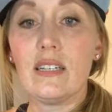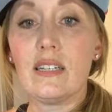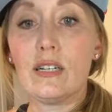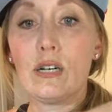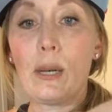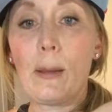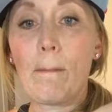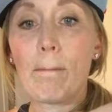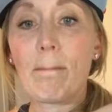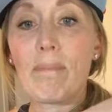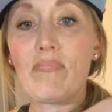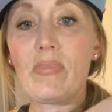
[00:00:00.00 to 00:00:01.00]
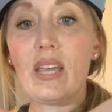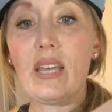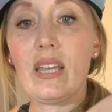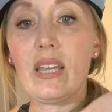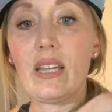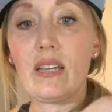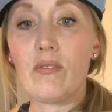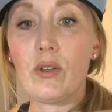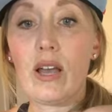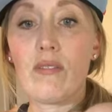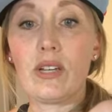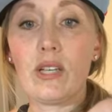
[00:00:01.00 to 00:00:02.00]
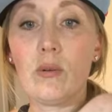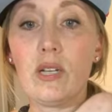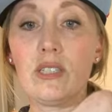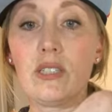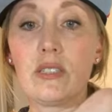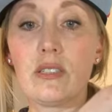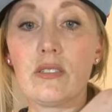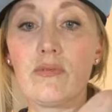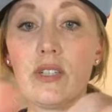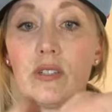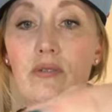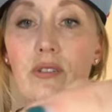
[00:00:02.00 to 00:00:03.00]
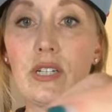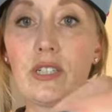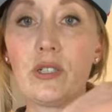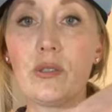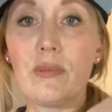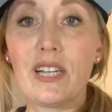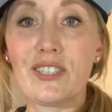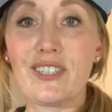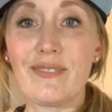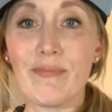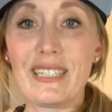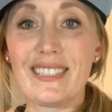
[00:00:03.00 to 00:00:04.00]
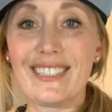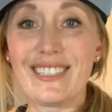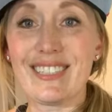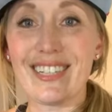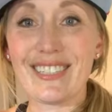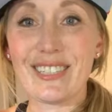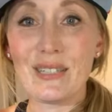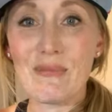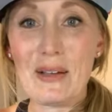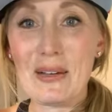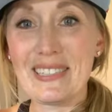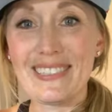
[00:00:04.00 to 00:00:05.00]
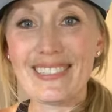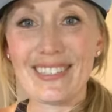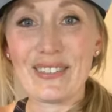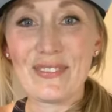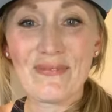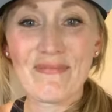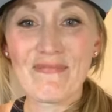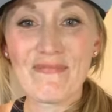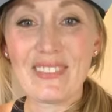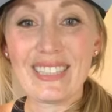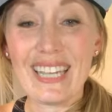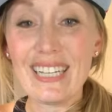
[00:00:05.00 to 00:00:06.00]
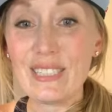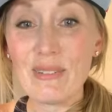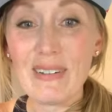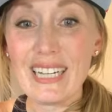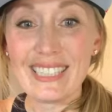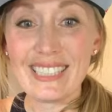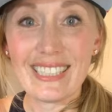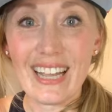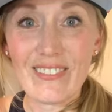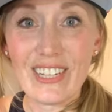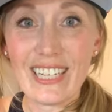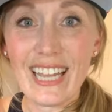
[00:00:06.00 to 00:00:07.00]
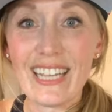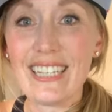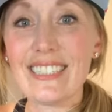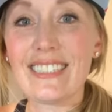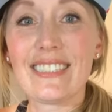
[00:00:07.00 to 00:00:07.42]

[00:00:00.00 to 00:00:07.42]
And if you have any questions, feel free to message Justin about it. So thanks so much. Have a good night.